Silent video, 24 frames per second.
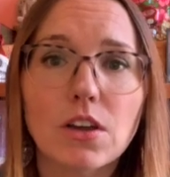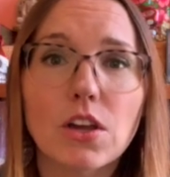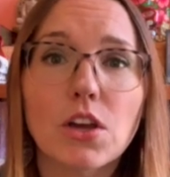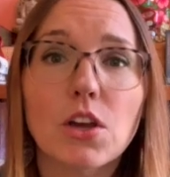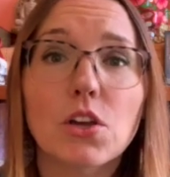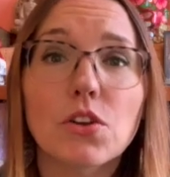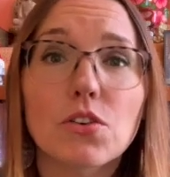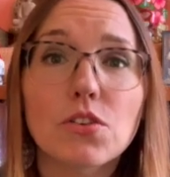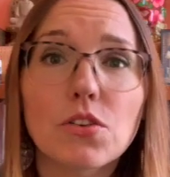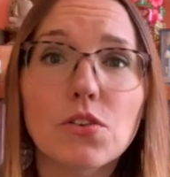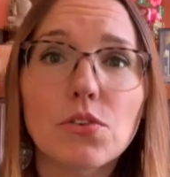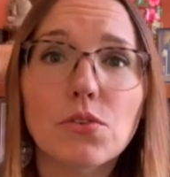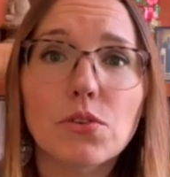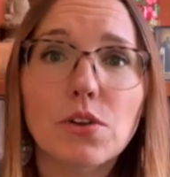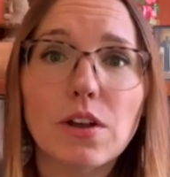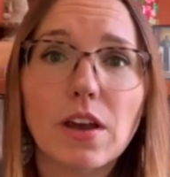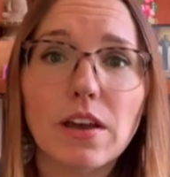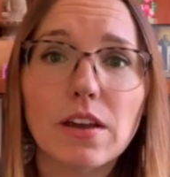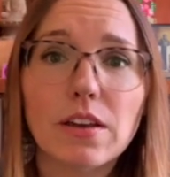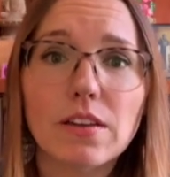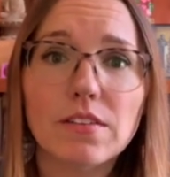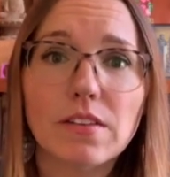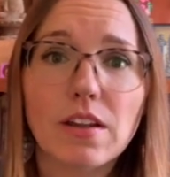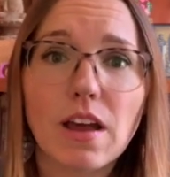2
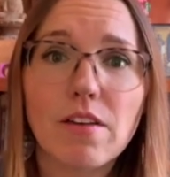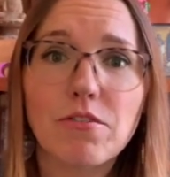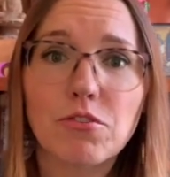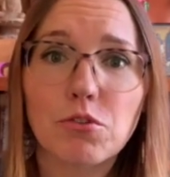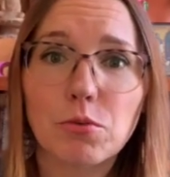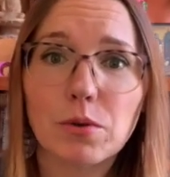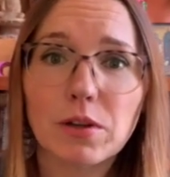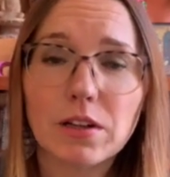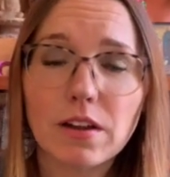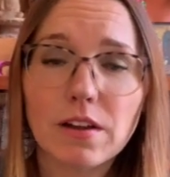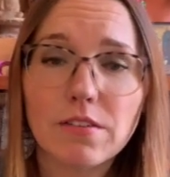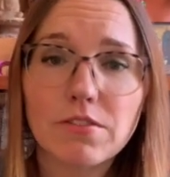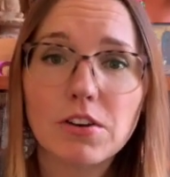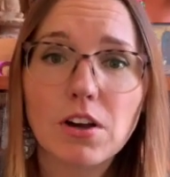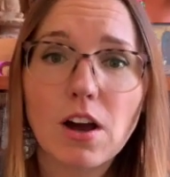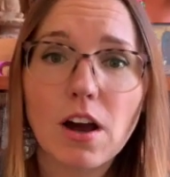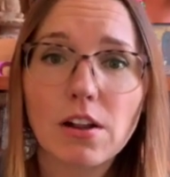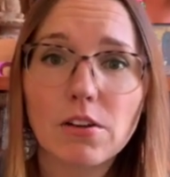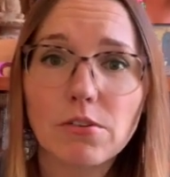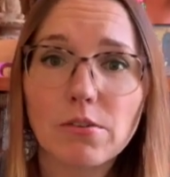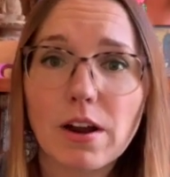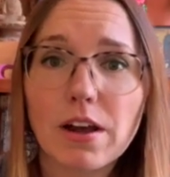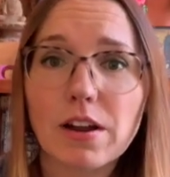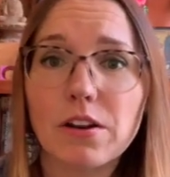days after we left
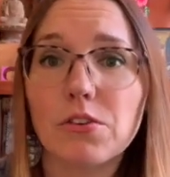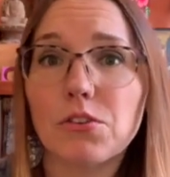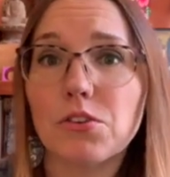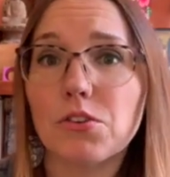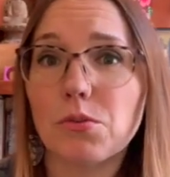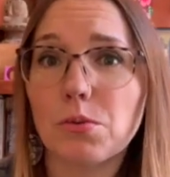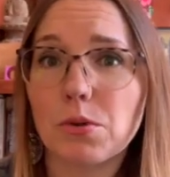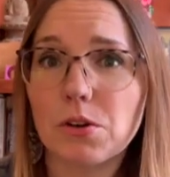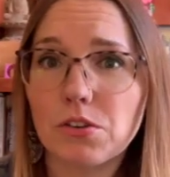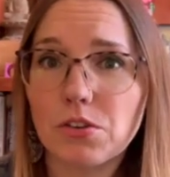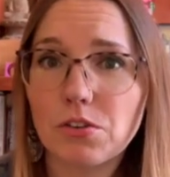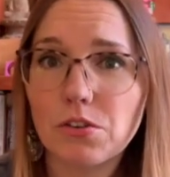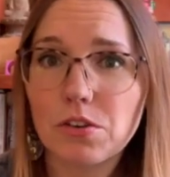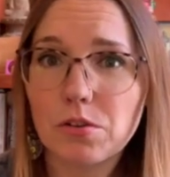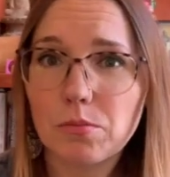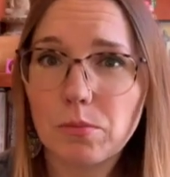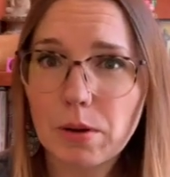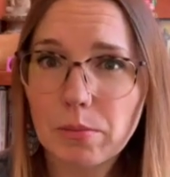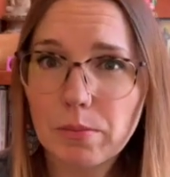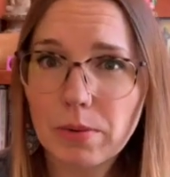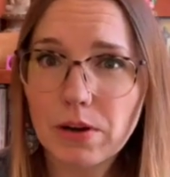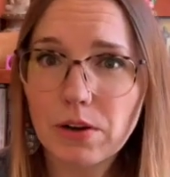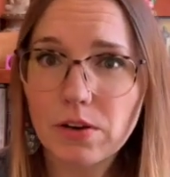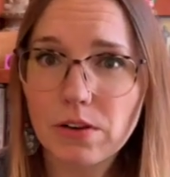Colorado to return to my
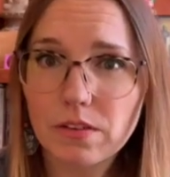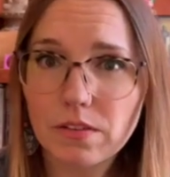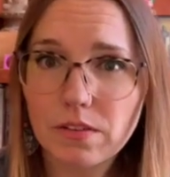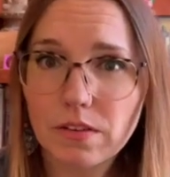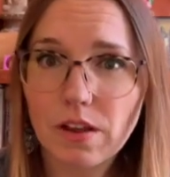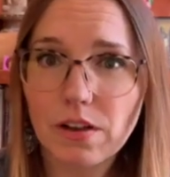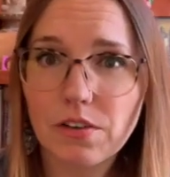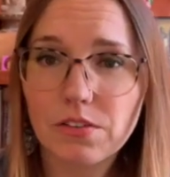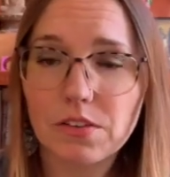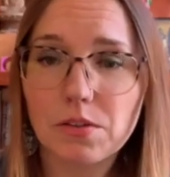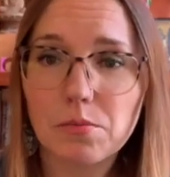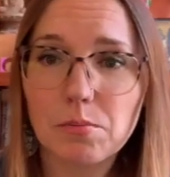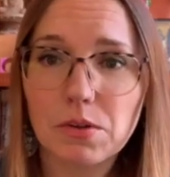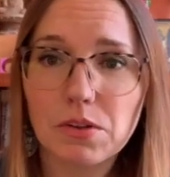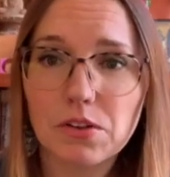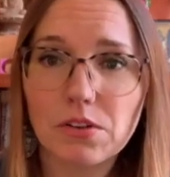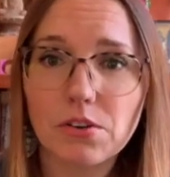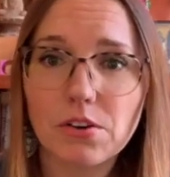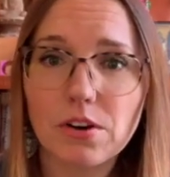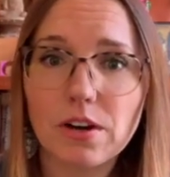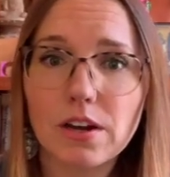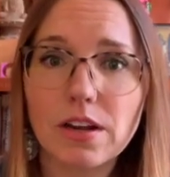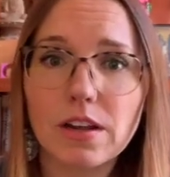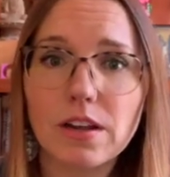parents' house in
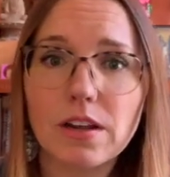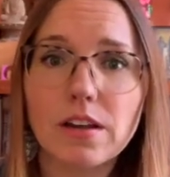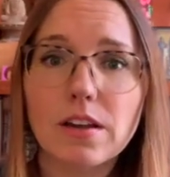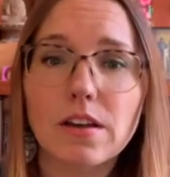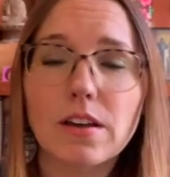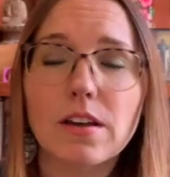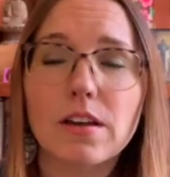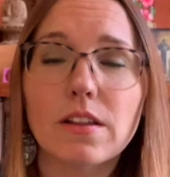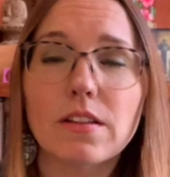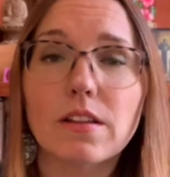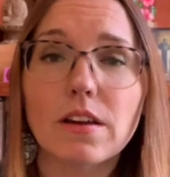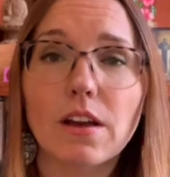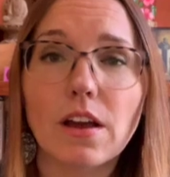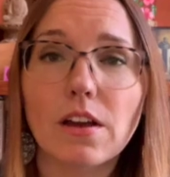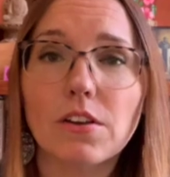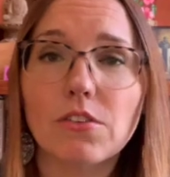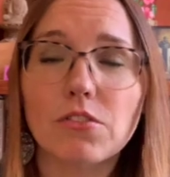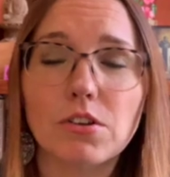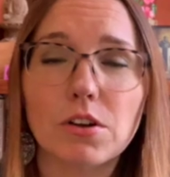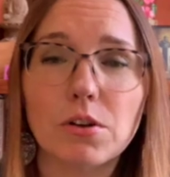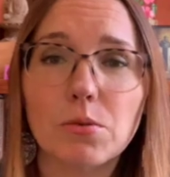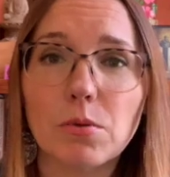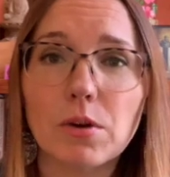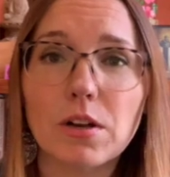Missouri, the
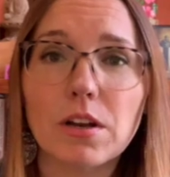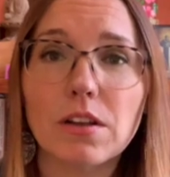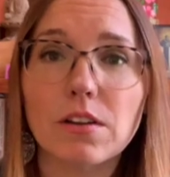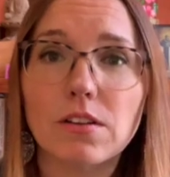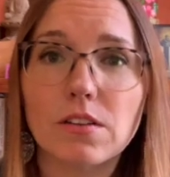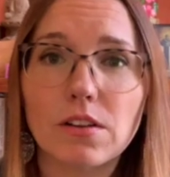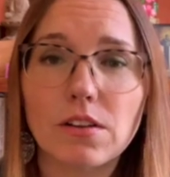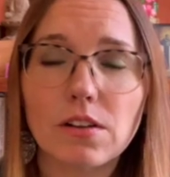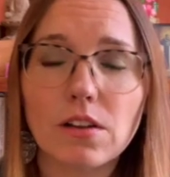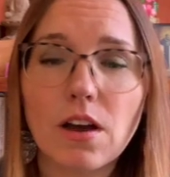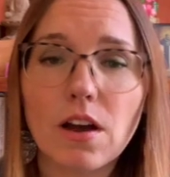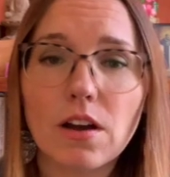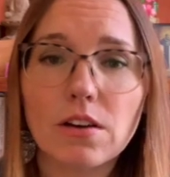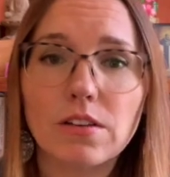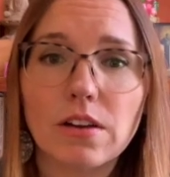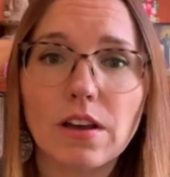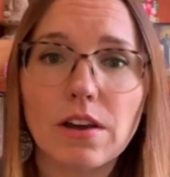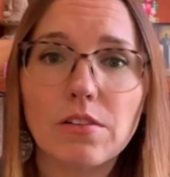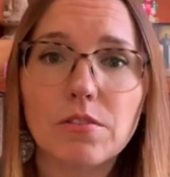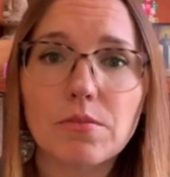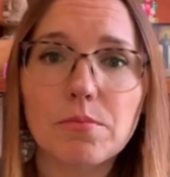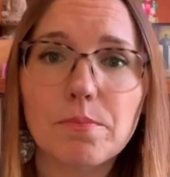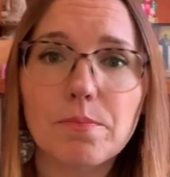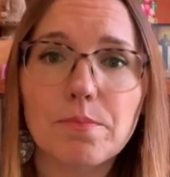country went into lockdown.